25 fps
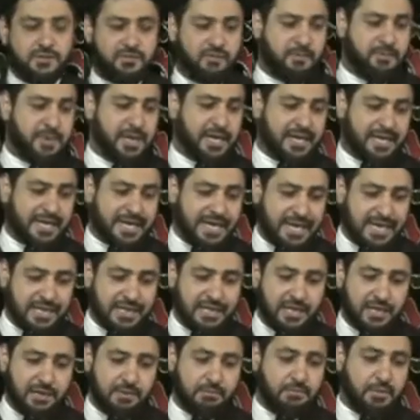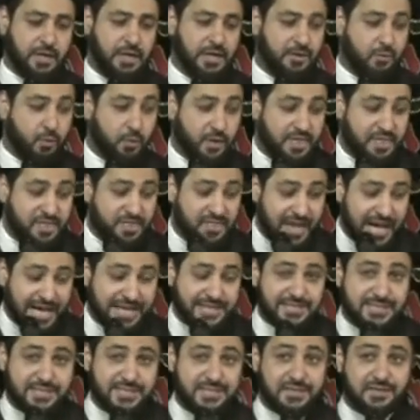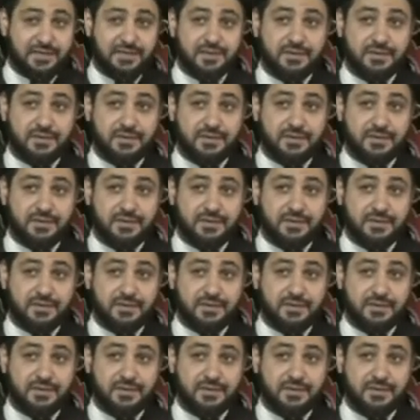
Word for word: of him and kill him with that